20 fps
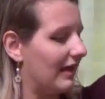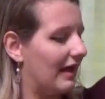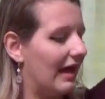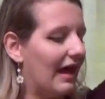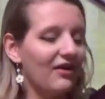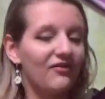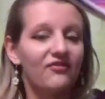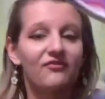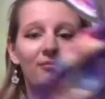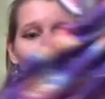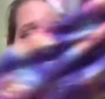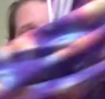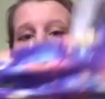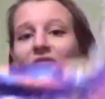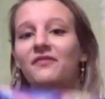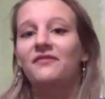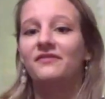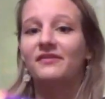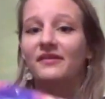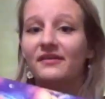I've
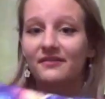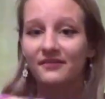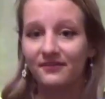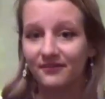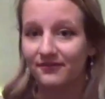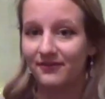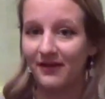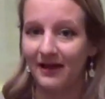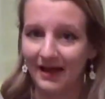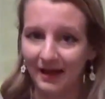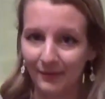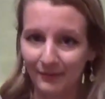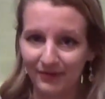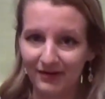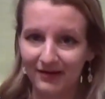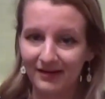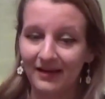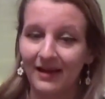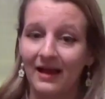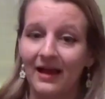bought this
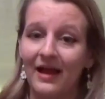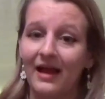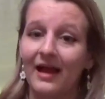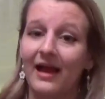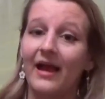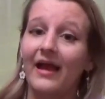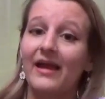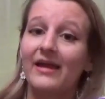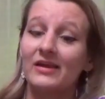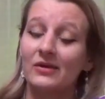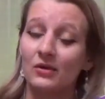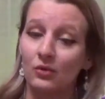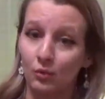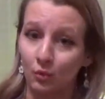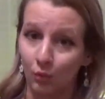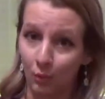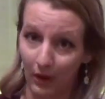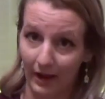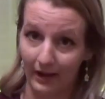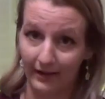fabric a
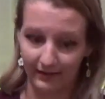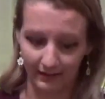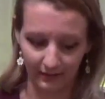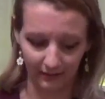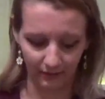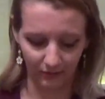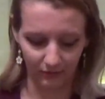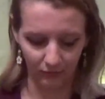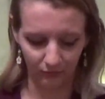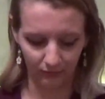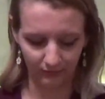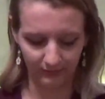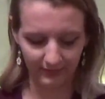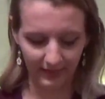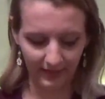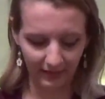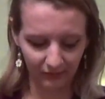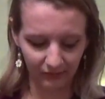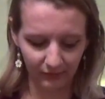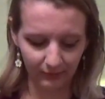while ago.
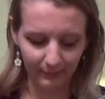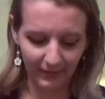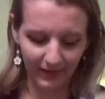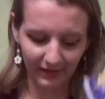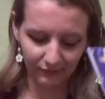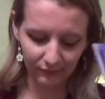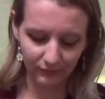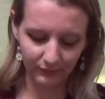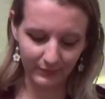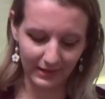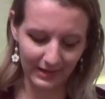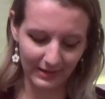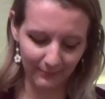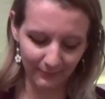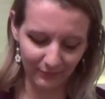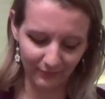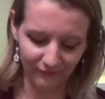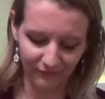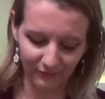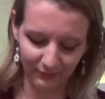Now you might
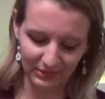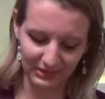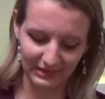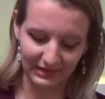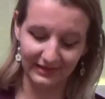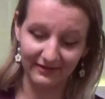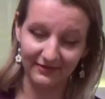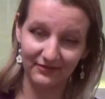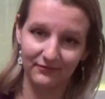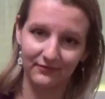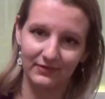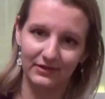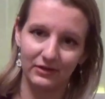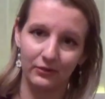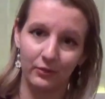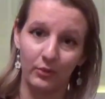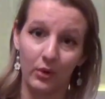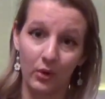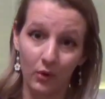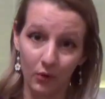remember from the last
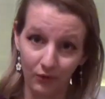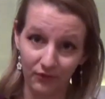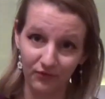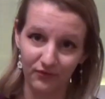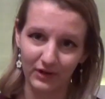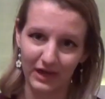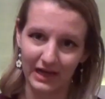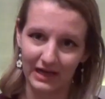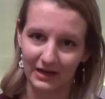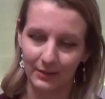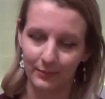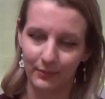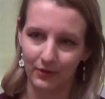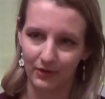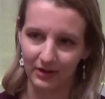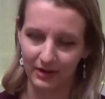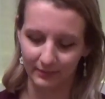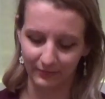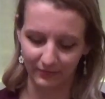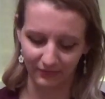video I also had a
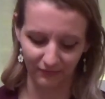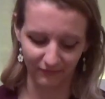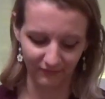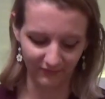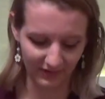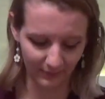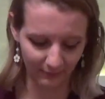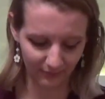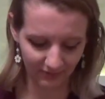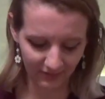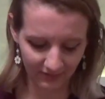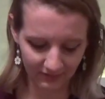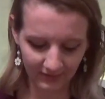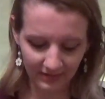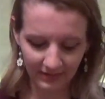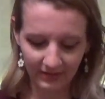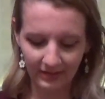Pokemon fabric.